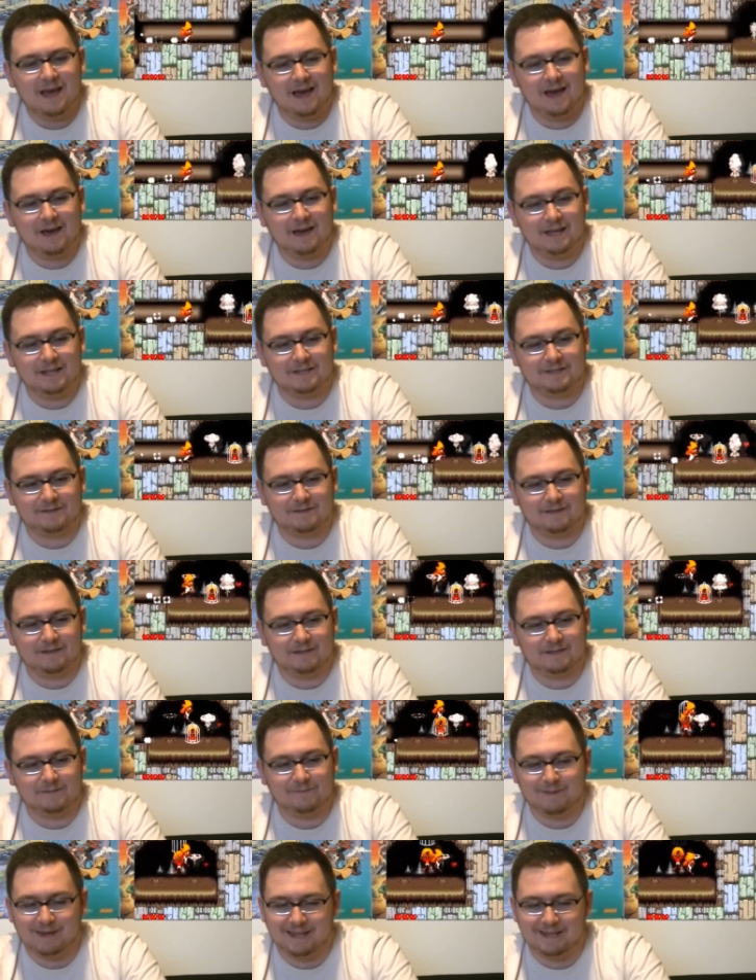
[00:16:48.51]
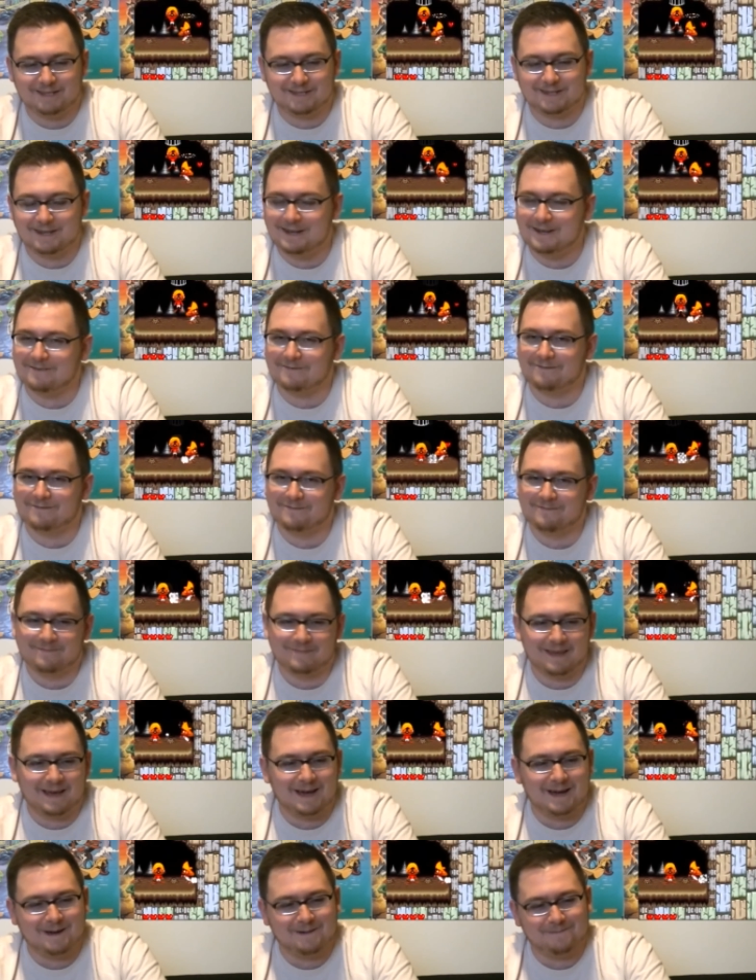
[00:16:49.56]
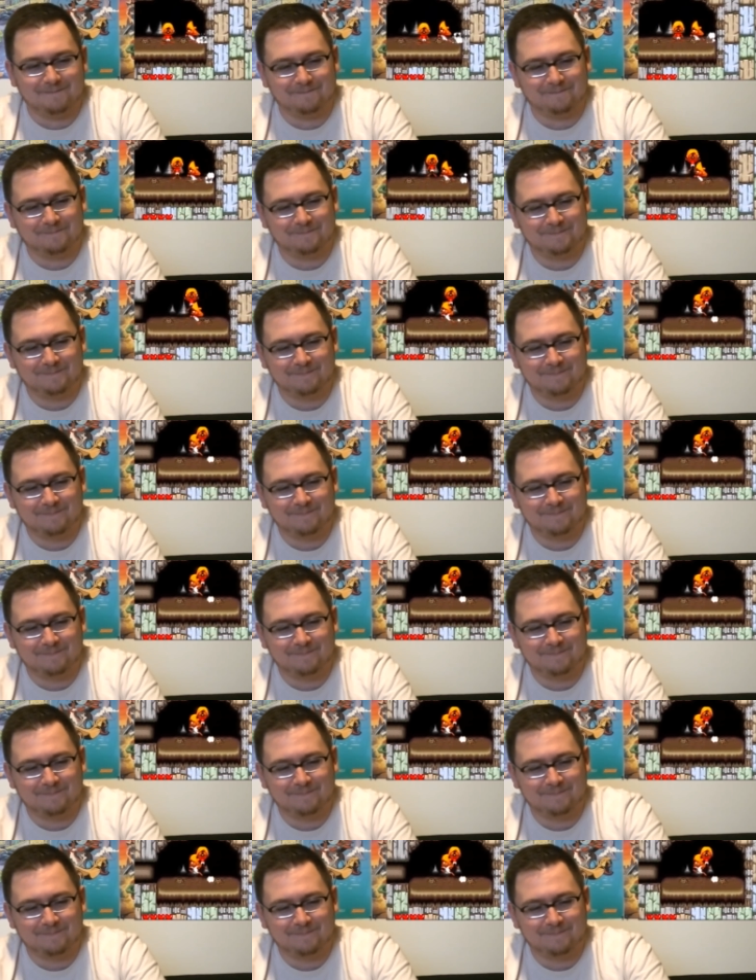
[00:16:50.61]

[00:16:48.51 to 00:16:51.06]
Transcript: Uh, it's some neat stuff. Um,